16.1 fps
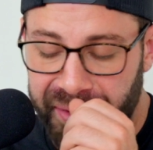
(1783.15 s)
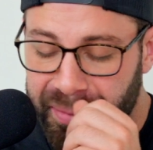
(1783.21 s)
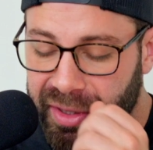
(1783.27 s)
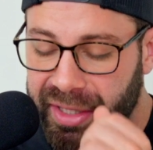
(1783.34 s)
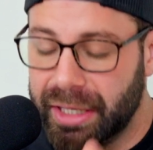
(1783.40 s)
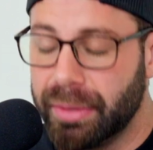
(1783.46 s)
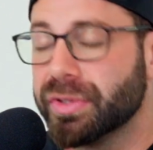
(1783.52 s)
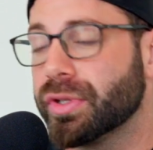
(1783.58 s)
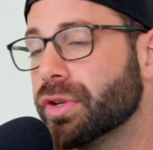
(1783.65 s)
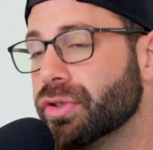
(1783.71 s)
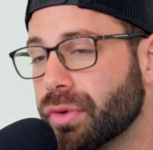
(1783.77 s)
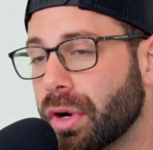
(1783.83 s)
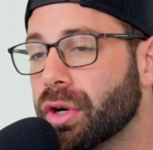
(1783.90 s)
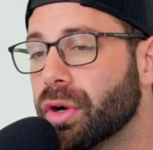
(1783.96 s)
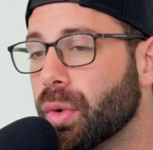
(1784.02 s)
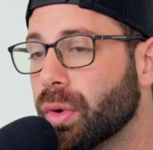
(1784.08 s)
But like, he was on
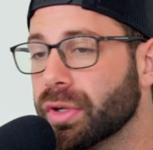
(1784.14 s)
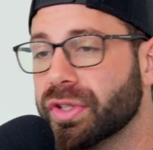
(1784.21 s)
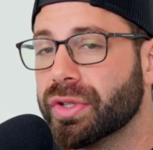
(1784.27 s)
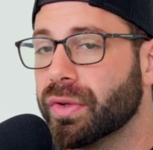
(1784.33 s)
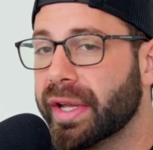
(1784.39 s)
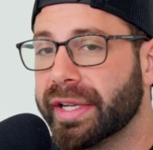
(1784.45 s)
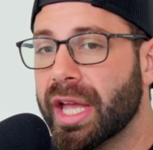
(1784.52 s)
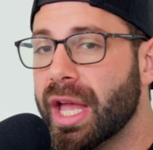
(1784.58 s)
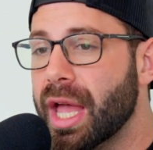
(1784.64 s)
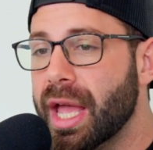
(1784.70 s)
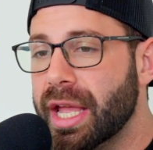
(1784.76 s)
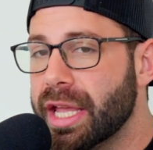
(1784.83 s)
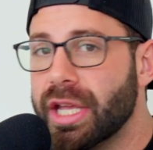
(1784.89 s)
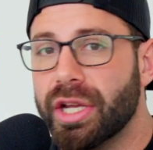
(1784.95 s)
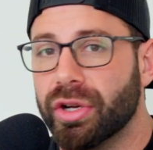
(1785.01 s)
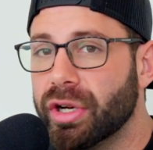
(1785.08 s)
drug court. So like,
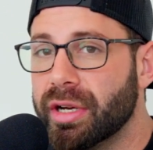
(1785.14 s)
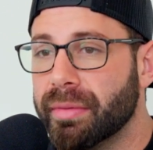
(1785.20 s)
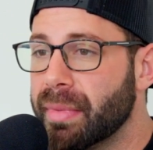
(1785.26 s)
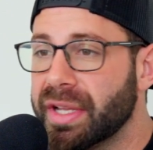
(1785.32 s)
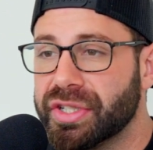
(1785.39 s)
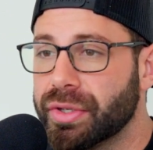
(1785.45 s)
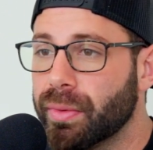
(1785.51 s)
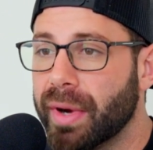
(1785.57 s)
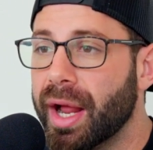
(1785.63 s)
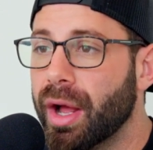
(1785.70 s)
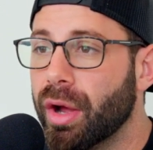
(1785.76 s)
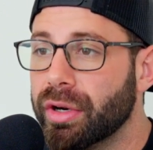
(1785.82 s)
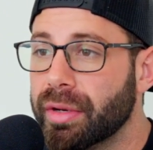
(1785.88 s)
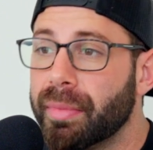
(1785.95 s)
he couldn't mess around.